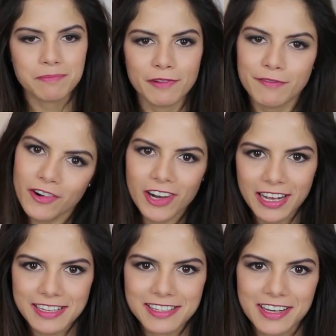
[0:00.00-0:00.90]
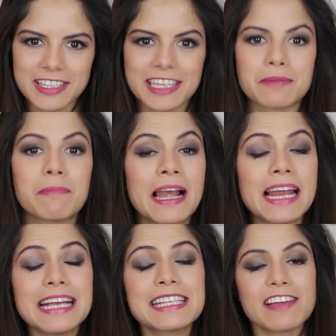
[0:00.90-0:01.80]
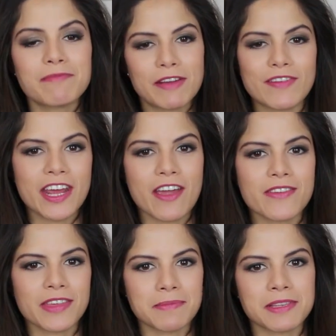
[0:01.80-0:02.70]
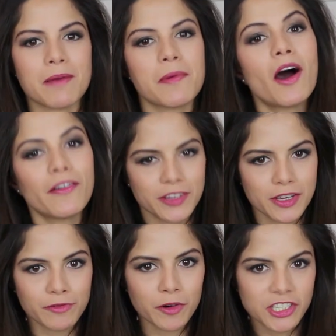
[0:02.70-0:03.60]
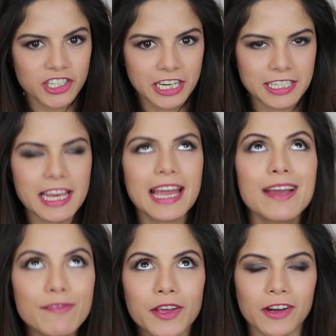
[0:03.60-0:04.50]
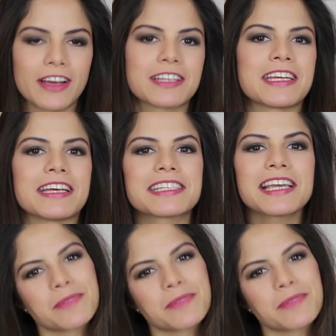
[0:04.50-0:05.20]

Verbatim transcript: Before I get started, please give my video a thumbs up after you've watched it if you liked it.